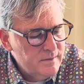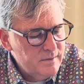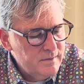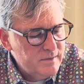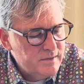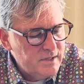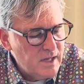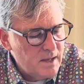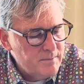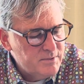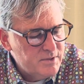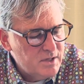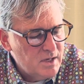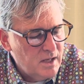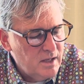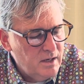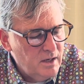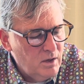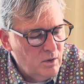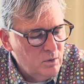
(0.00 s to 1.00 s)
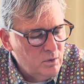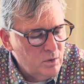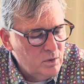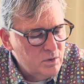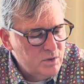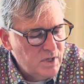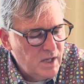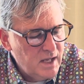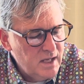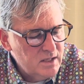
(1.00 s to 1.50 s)
Steps an owner
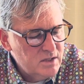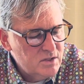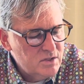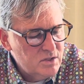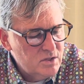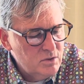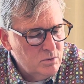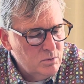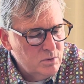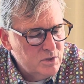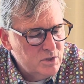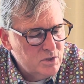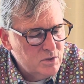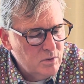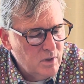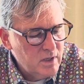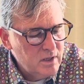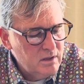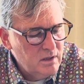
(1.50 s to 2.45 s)
takes to restrict